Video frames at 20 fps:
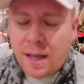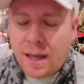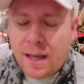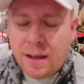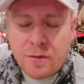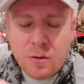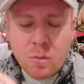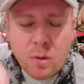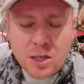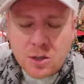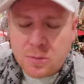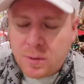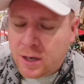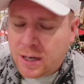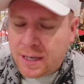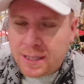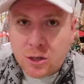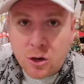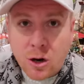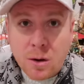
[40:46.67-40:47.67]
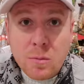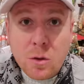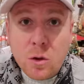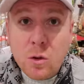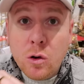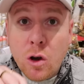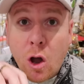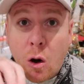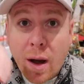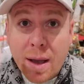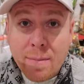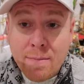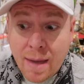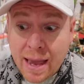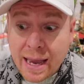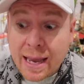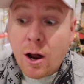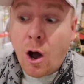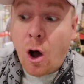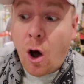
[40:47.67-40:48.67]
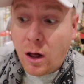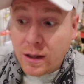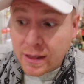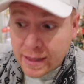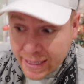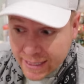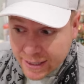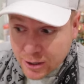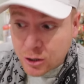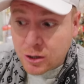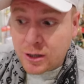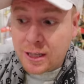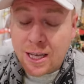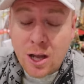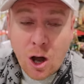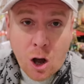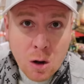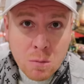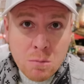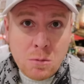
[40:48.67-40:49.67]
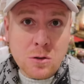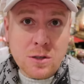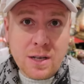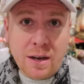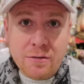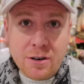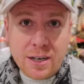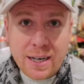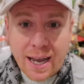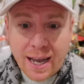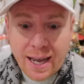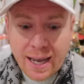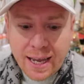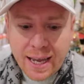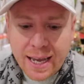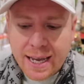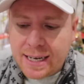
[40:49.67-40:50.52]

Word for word: if you watch me on Instagram, you know I make it literally almost every day.